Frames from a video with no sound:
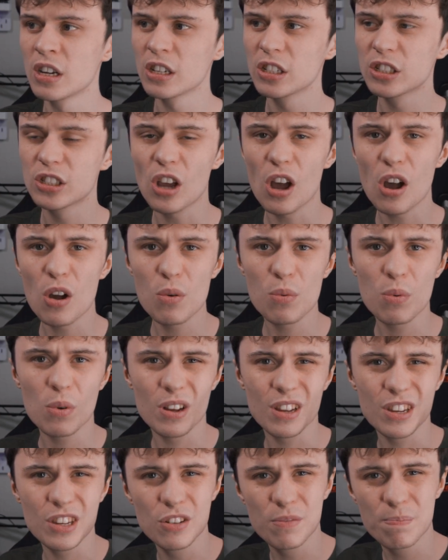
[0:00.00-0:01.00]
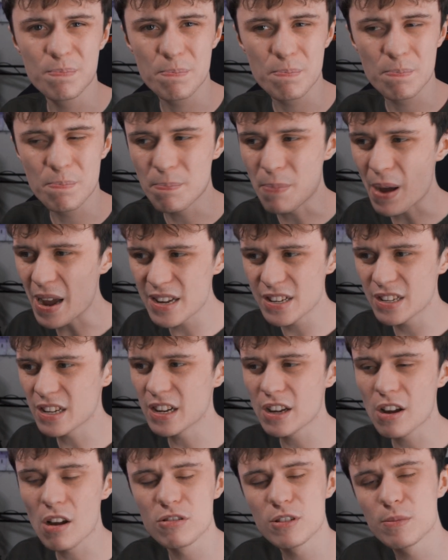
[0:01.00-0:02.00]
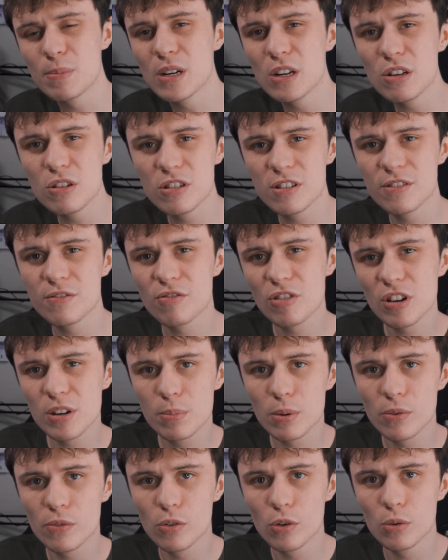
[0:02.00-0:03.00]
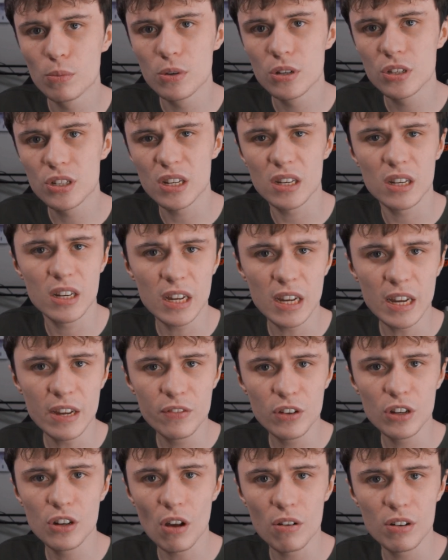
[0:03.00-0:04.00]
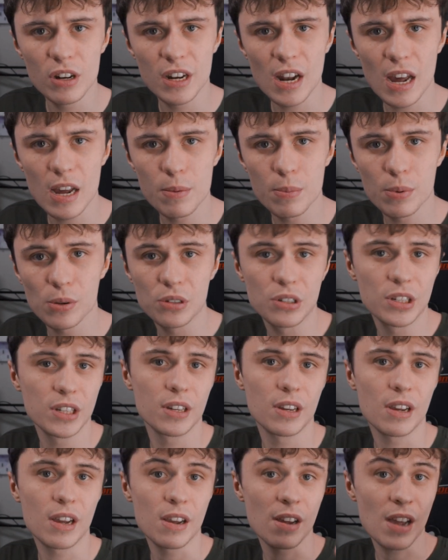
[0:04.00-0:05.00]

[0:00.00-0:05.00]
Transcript: So you're basically going to be losing free performance if you don't enable it,